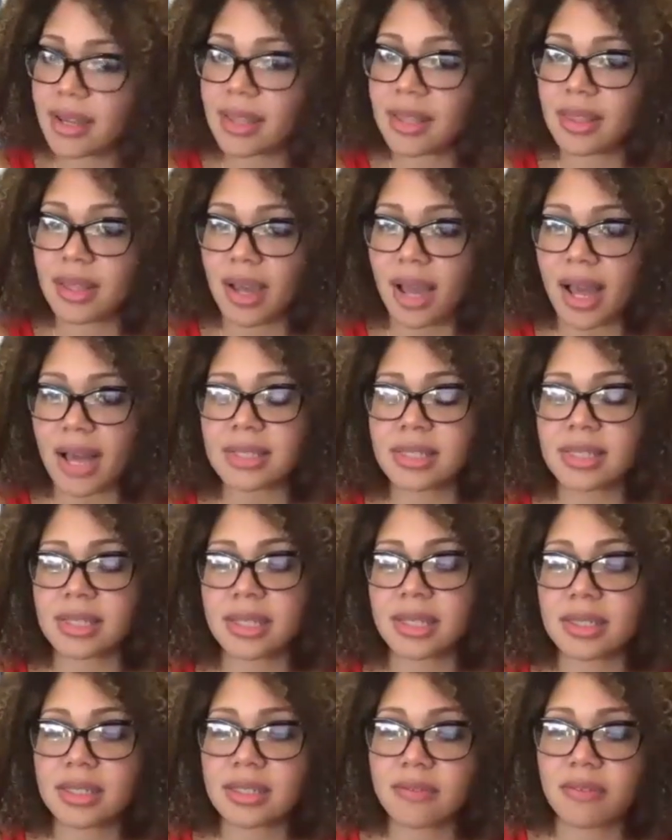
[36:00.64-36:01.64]
in the
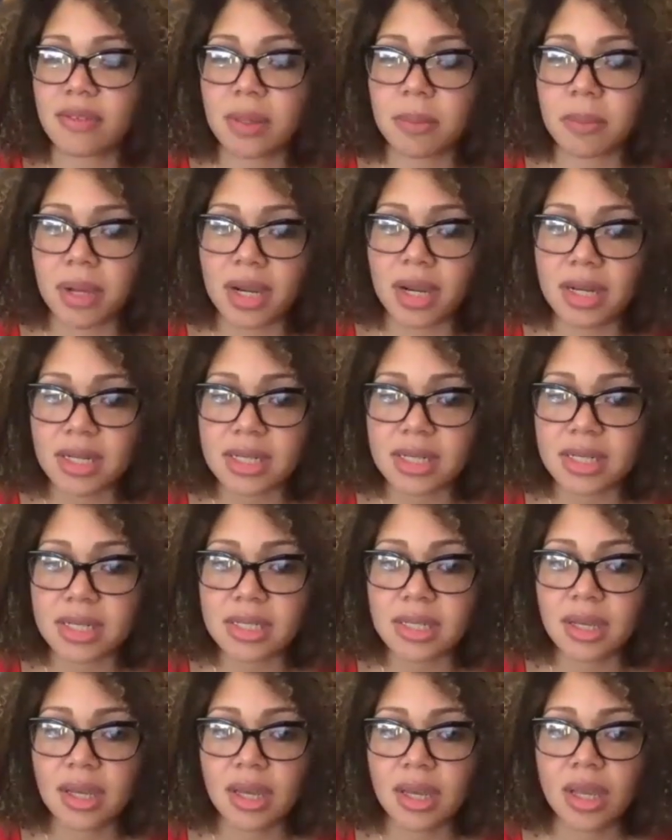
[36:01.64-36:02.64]
continent of the Americas,
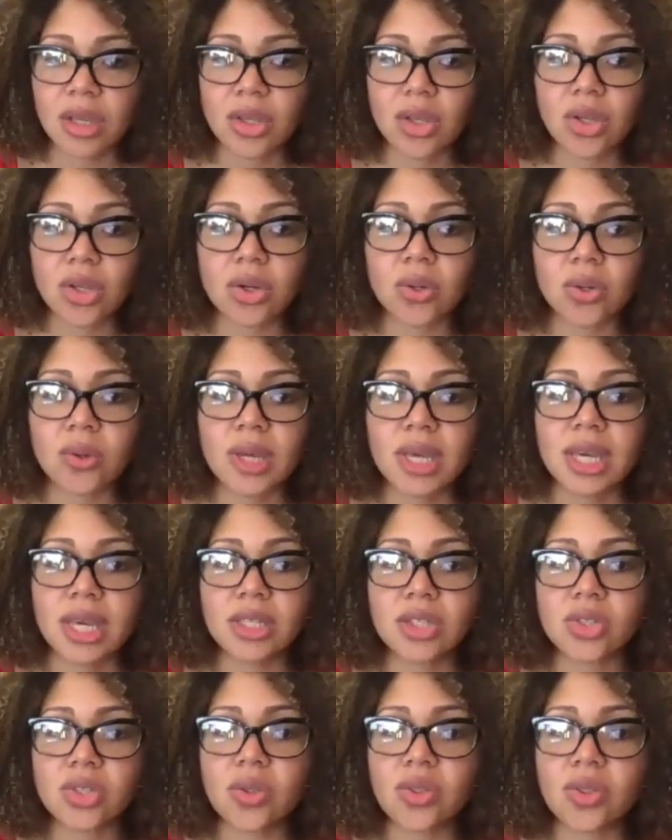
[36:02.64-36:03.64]
you know.
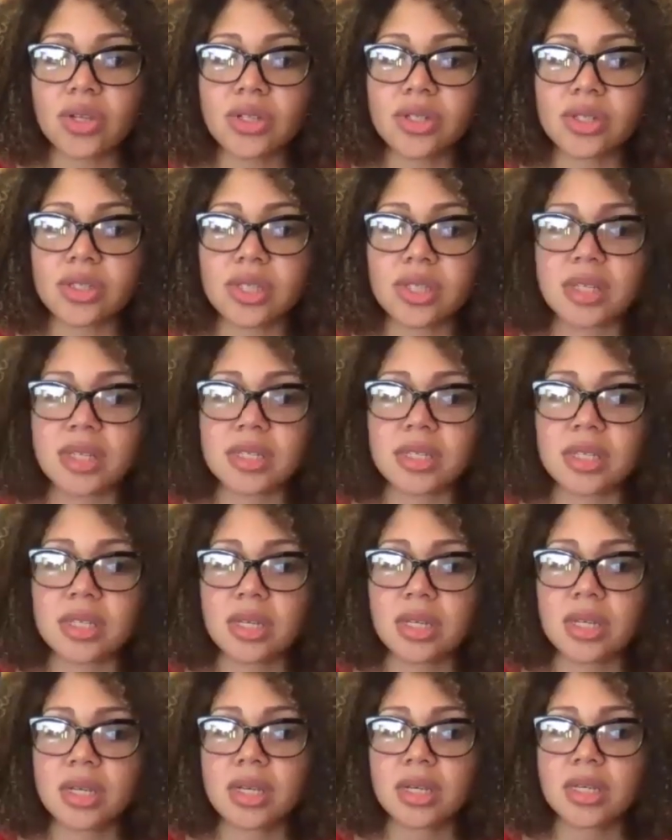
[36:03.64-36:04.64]
And so there's this
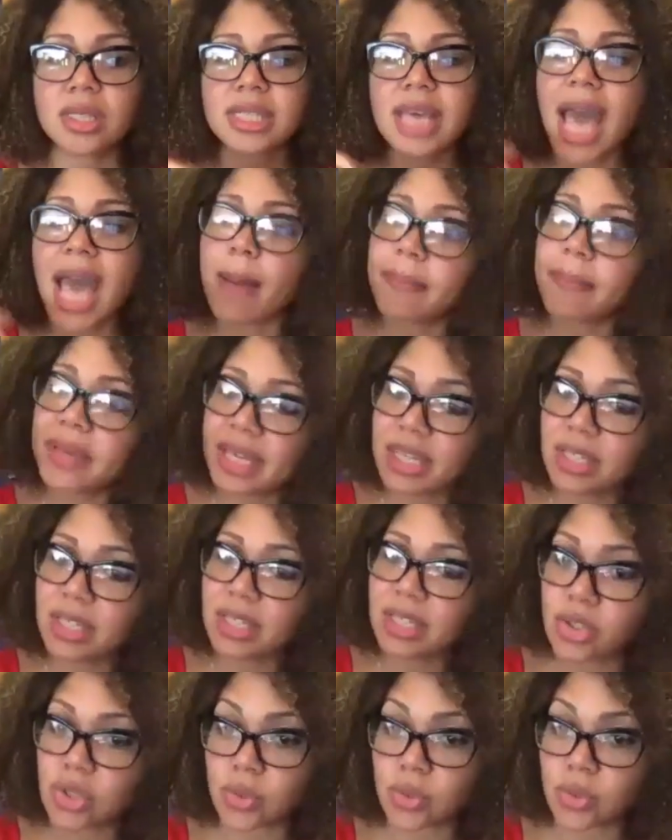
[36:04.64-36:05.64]
tapping
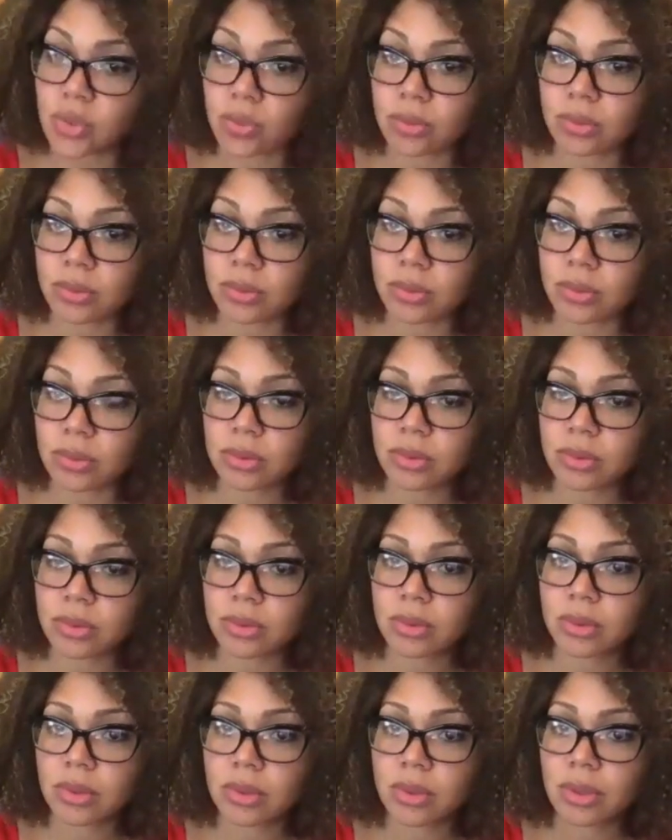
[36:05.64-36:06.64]
into
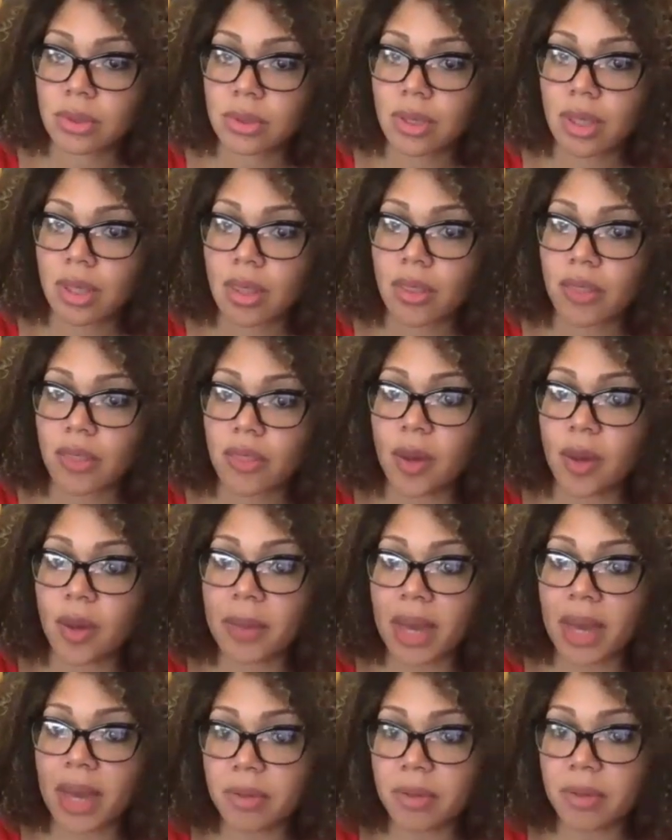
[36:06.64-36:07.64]
the
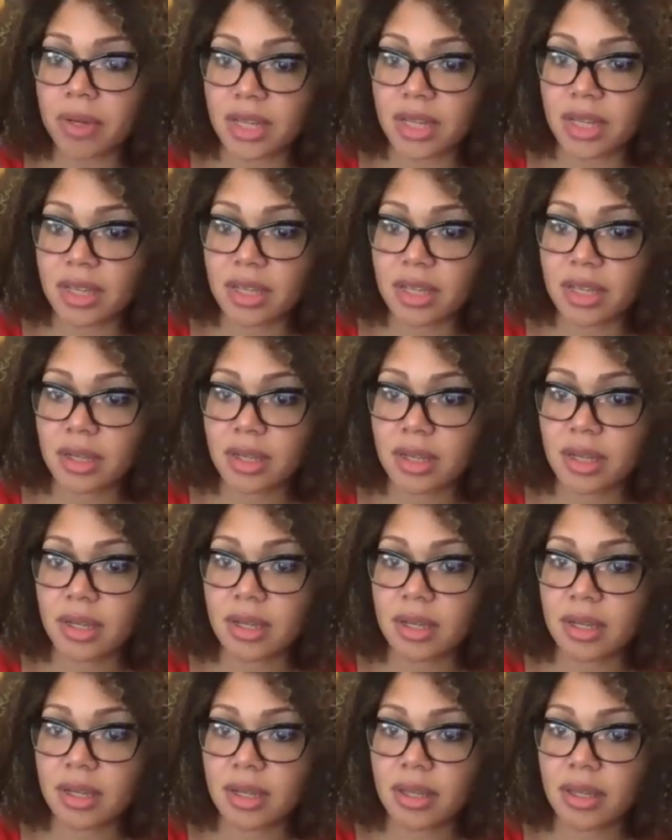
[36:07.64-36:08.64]
memory
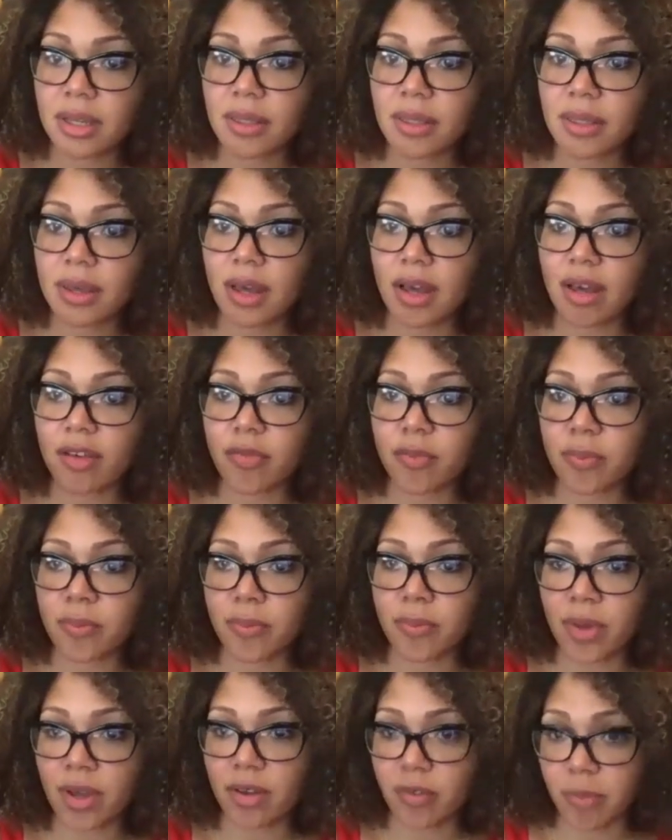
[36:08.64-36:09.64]
of
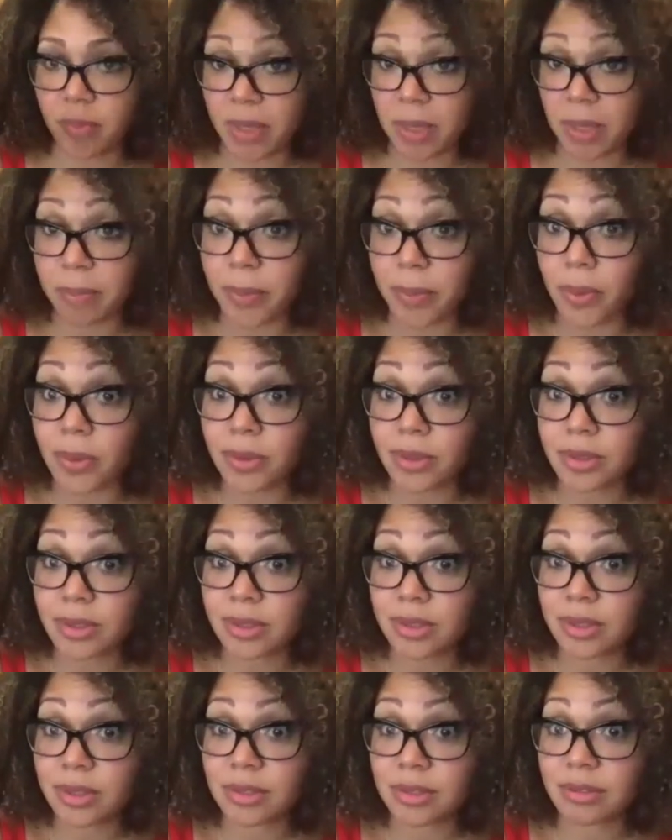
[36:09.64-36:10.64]
of people,
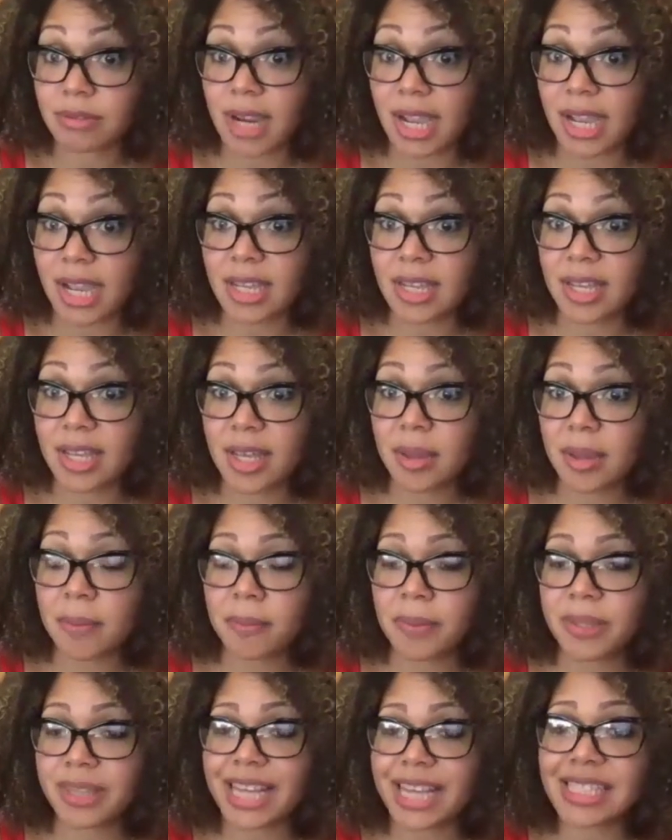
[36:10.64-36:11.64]
right?
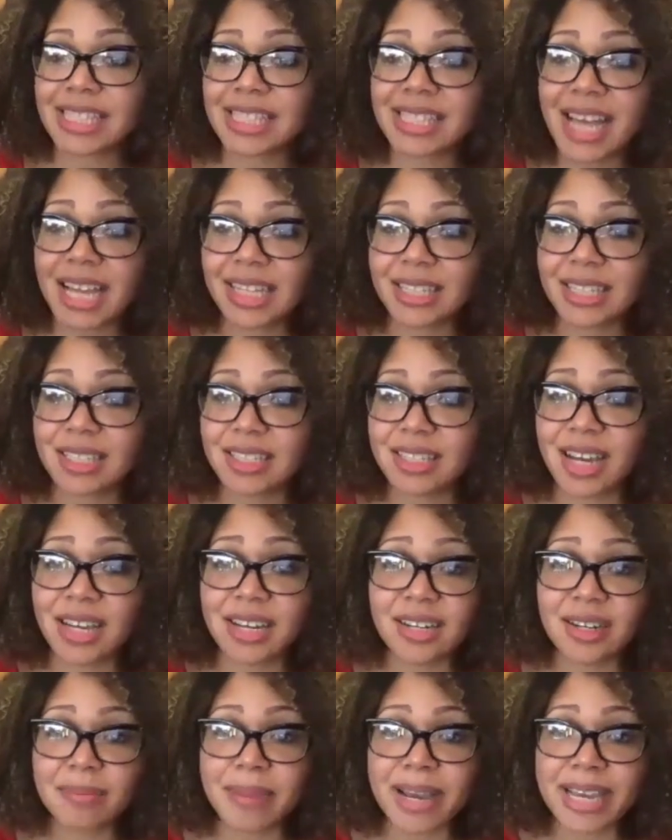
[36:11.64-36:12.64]
But that's not
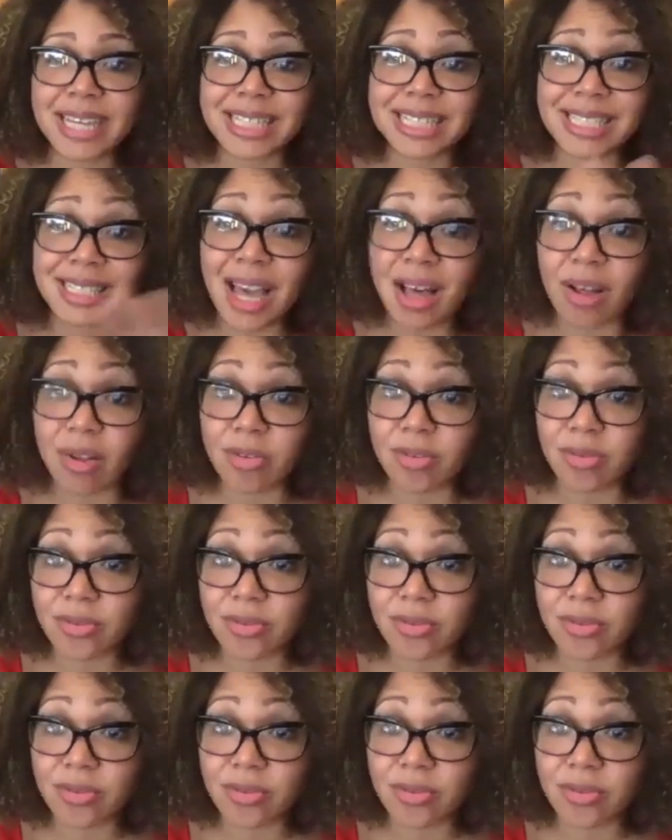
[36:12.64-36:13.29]
done by itself.